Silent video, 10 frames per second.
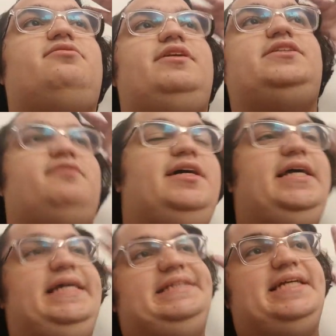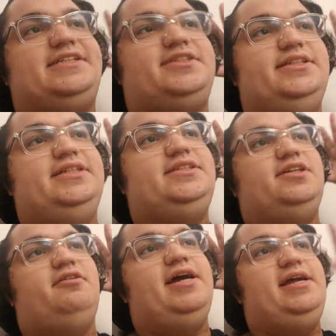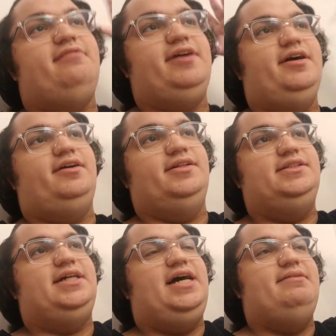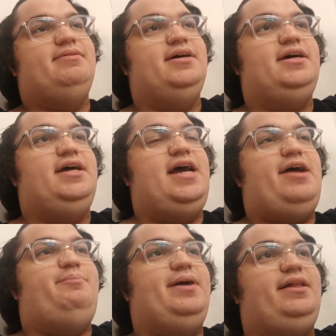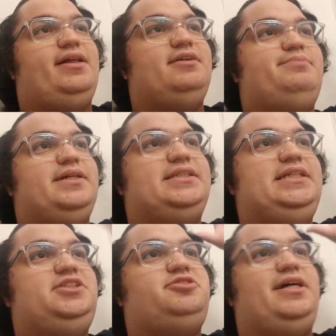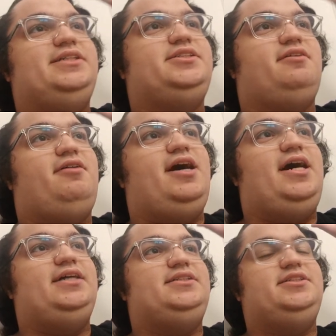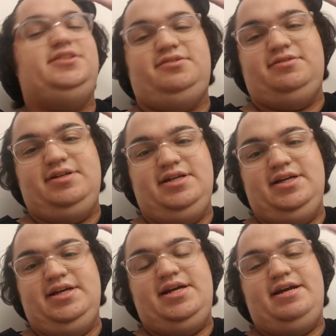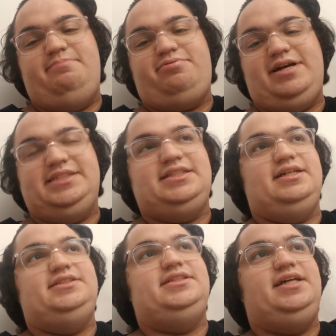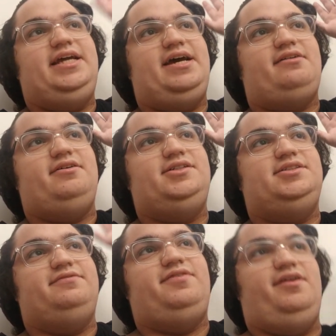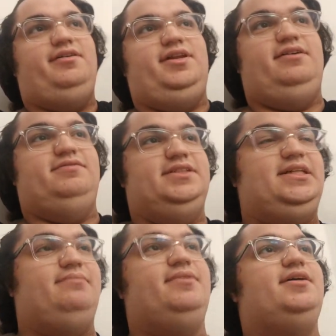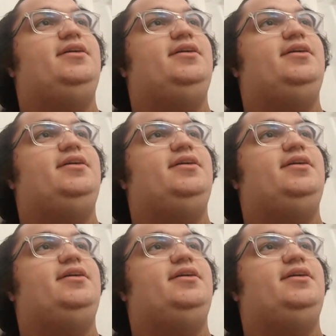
reason why he's actually so angry all the time at Bella, because he's trying so hard to impress her to get her to fall in love with him.